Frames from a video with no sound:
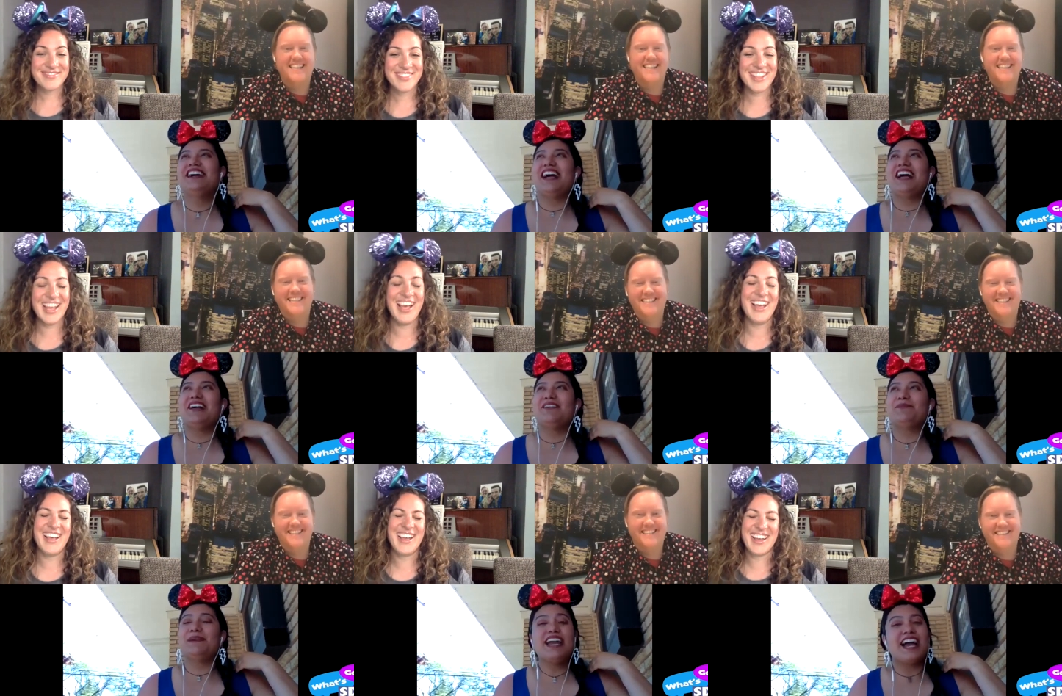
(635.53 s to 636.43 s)
Speaker 1: Um,
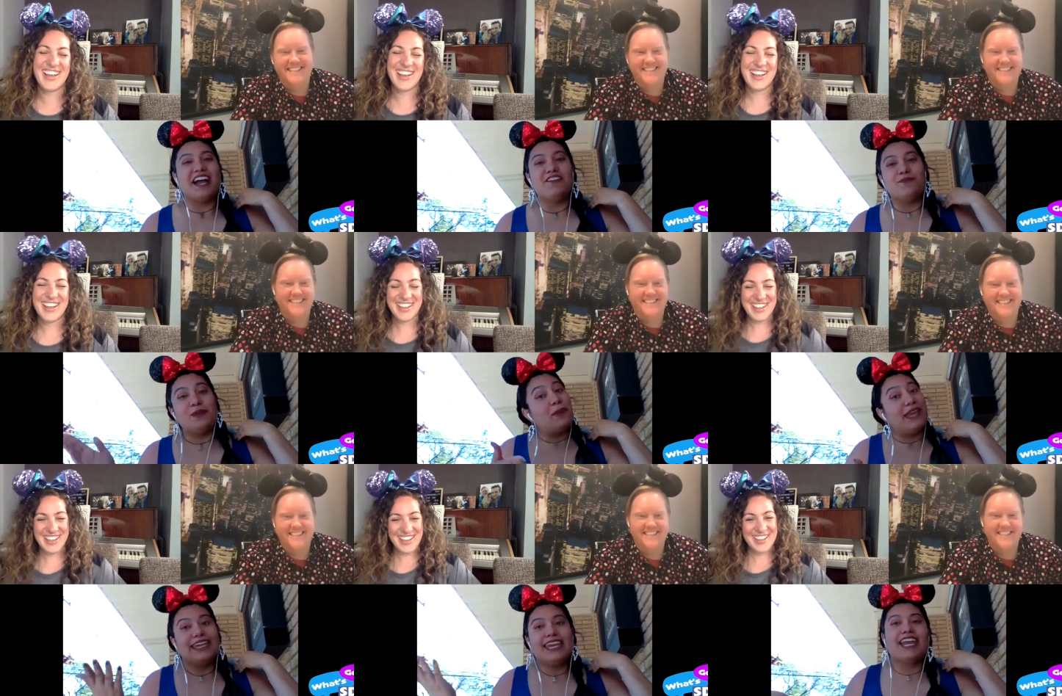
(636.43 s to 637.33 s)
but yeah, I've been
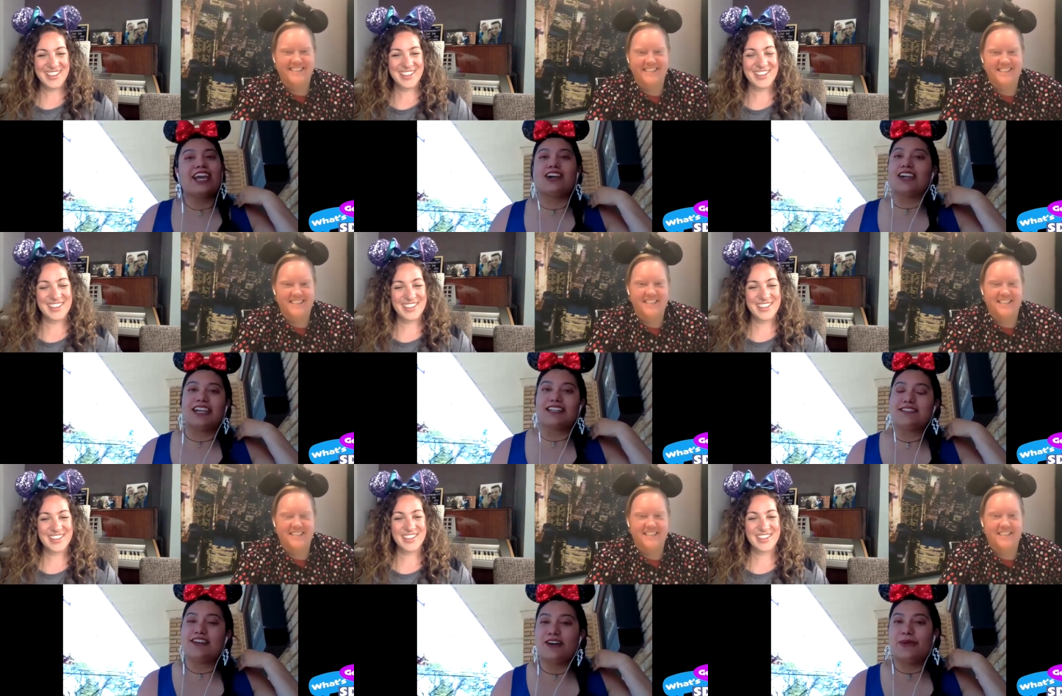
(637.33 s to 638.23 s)
baking and cooking,
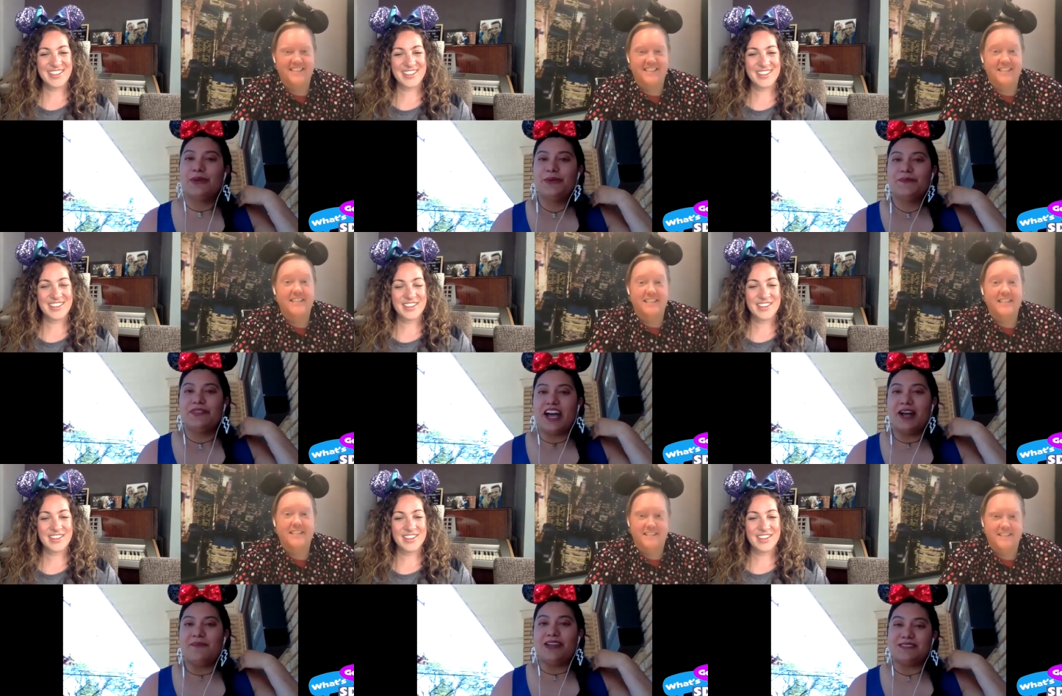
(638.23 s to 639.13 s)
so
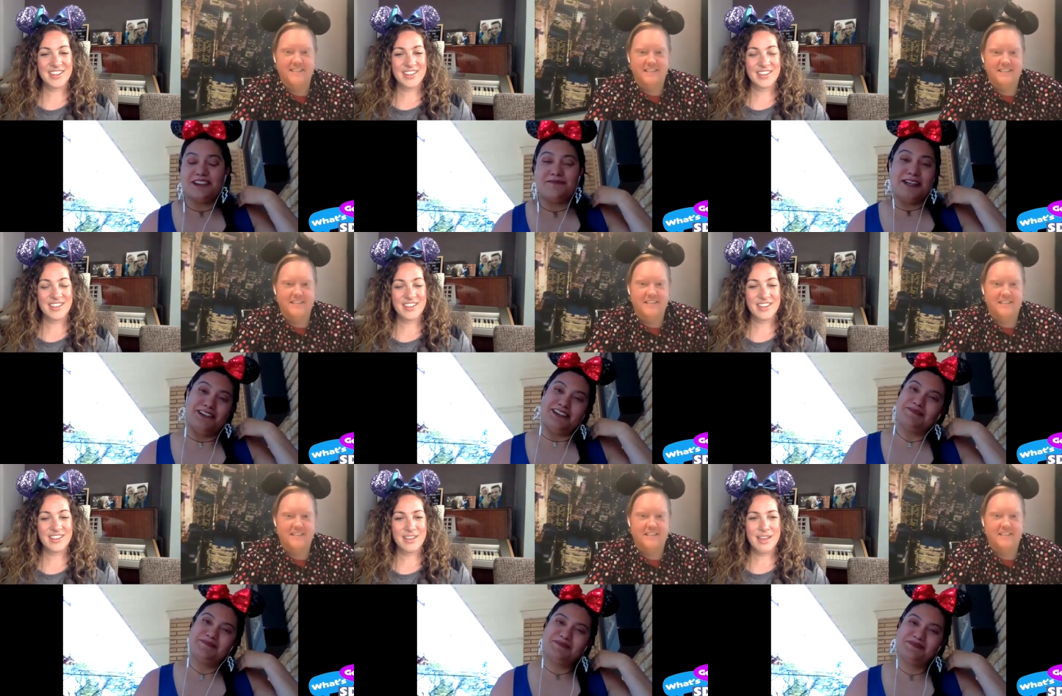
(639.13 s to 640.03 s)
um, that's what I've been doing
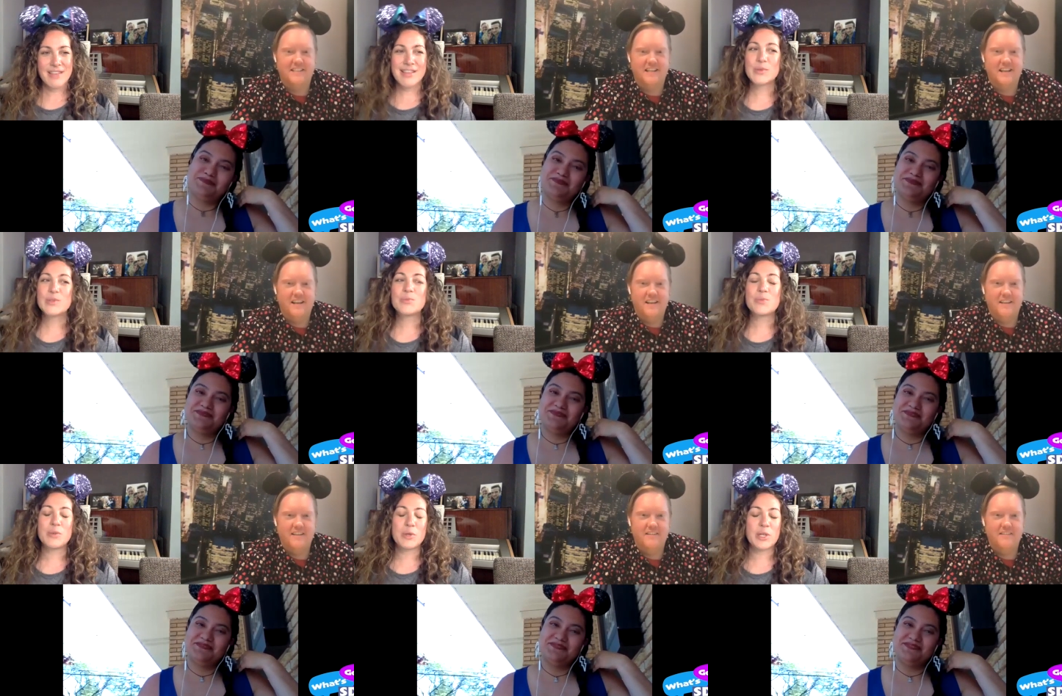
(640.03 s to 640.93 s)
Speaker 2: that's what's been
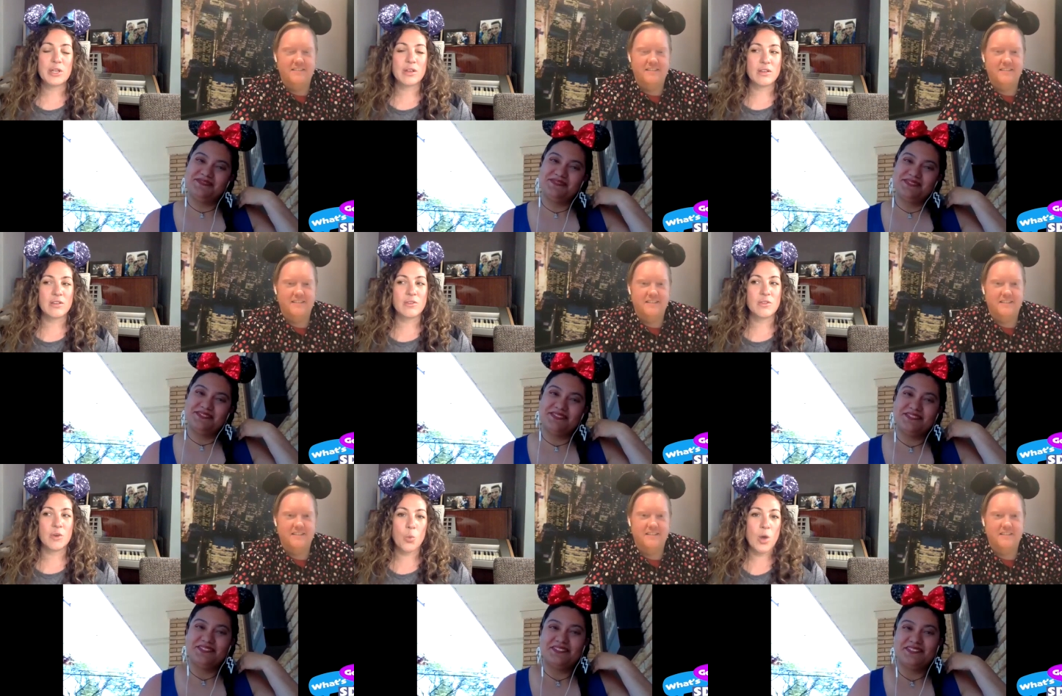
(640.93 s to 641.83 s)
really uh,
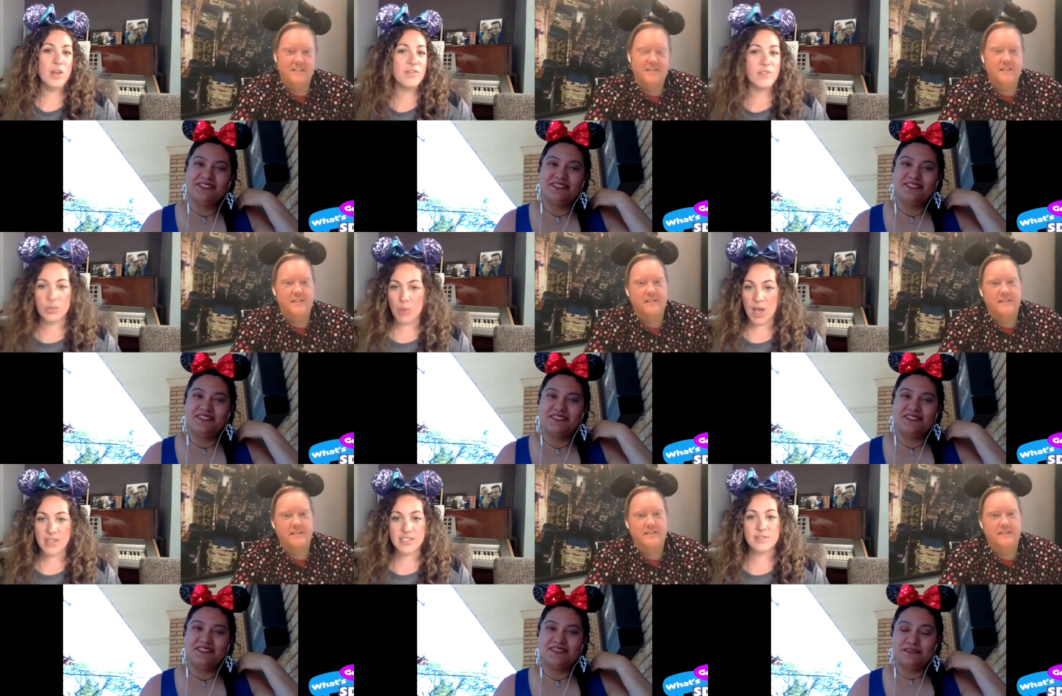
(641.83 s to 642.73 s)
one of the
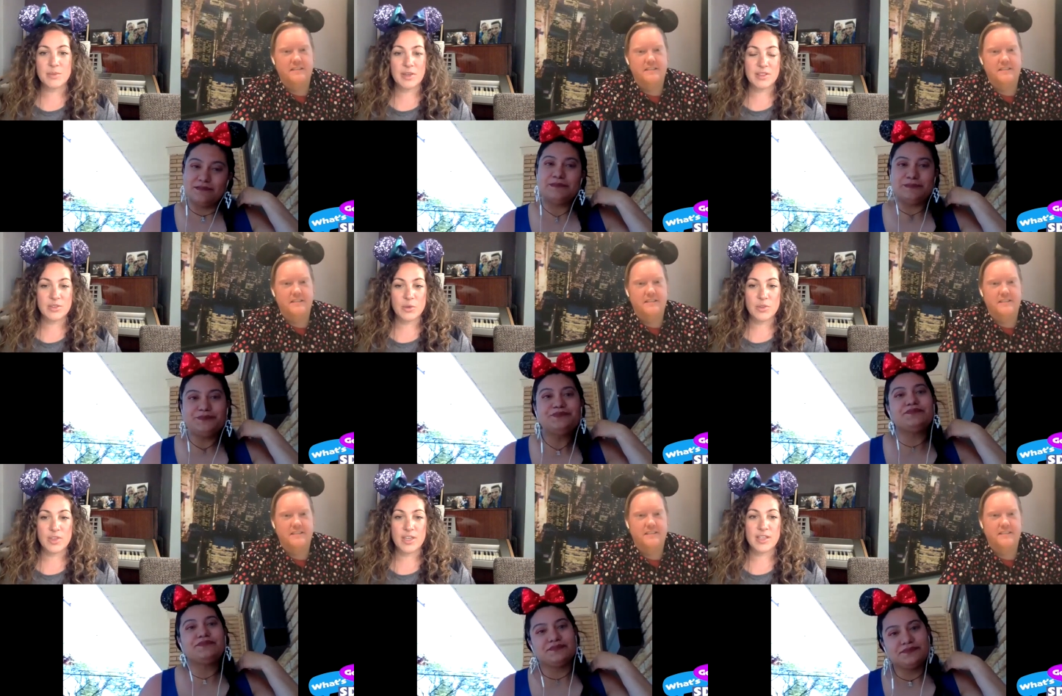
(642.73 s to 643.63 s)
positives about this whole
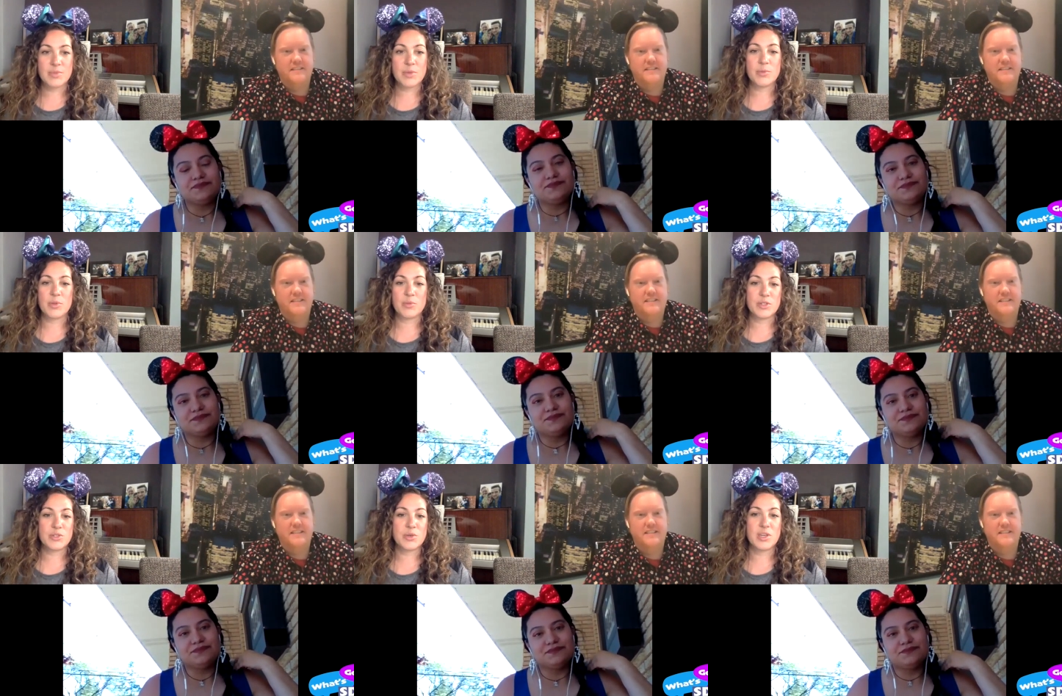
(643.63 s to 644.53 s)
thing is people have been
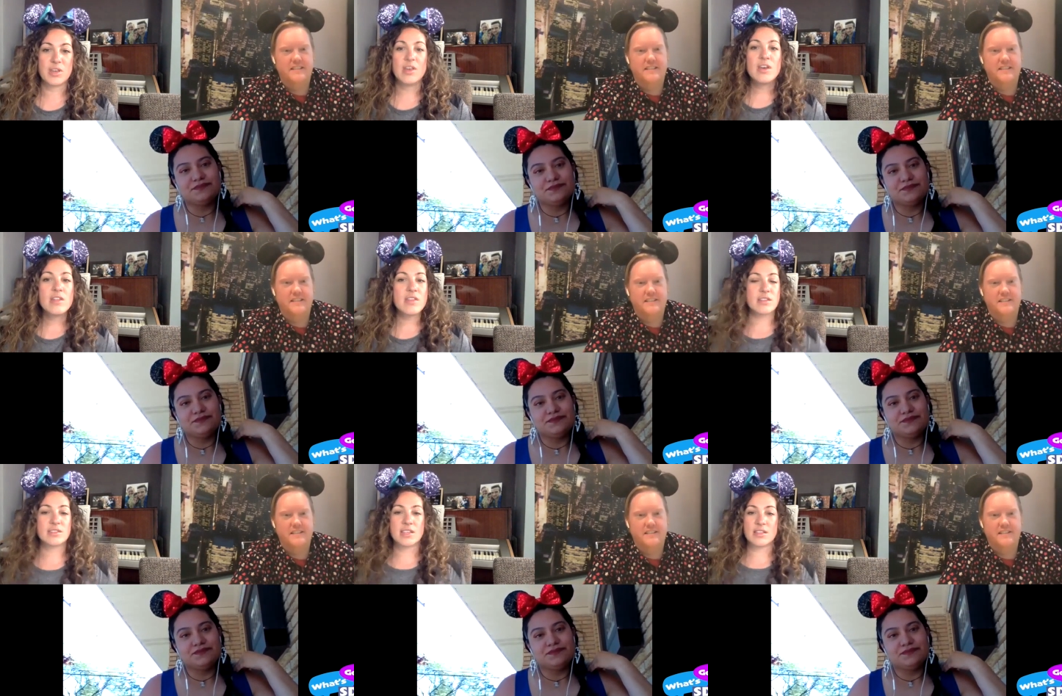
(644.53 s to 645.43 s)
doing
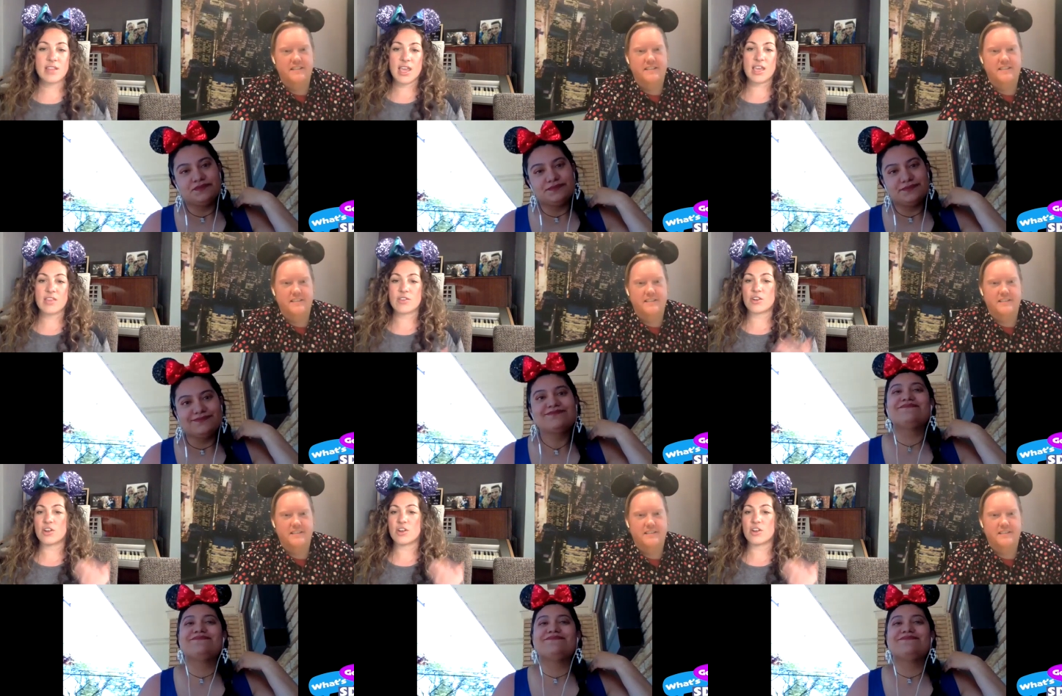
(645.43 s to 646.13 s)
things that they either